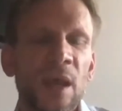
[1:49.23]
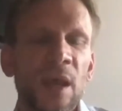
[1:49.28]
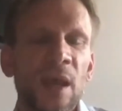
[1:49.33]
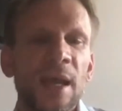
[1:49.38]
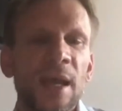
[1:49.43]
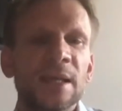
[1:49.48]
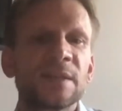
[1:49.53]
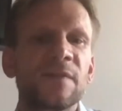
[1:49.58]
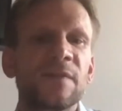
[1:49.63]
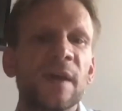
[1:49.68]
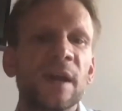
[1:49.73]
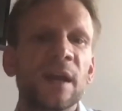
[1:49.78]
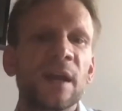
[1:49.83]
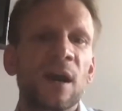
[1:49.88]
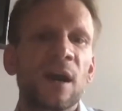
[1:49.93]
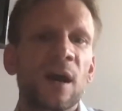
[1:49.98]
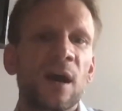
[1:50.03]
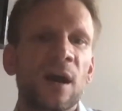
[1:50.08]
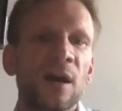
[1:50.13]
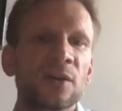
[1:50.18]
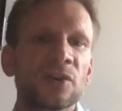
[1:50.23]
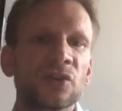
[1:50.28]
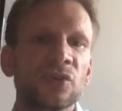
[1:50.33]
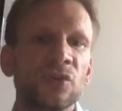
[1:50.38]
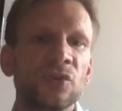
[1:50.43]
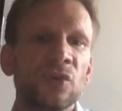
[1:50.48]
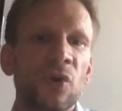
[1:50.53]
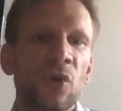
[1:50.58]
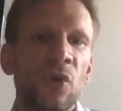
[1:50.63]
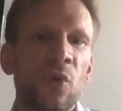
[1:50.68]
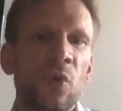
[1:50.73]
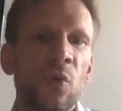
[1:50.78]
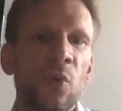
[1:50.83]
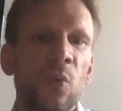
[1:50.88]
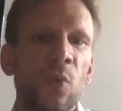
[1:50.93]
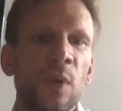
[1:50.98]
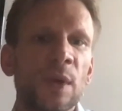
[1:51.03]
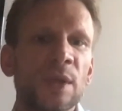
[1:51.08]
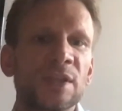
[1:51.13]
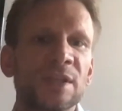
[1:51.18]
it's very hard to know
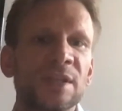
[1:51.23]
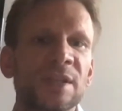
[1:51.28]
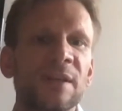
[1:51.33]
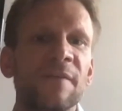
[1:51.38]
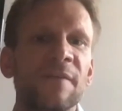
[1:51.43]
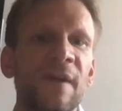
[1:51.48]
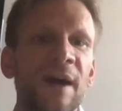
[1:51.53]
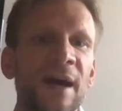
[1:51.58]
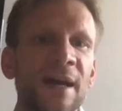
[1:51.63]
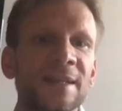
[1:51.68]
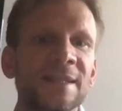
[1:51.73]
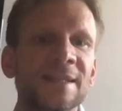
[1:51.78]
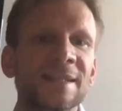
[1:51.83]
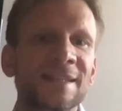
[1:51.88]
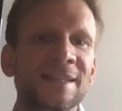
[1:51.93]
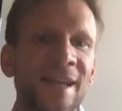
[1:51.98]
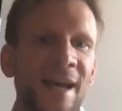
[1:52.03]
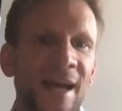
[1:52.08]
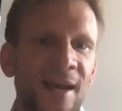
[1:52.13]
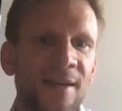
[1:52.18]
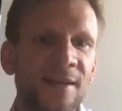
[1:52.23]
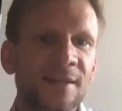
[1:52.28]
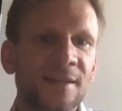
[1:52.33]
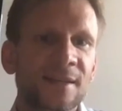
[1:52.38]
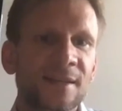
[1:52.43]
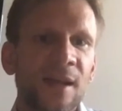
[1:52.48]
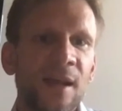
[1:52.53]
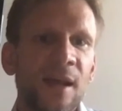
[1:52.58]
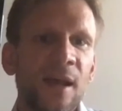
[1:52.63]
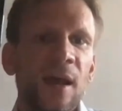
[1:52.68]
which device size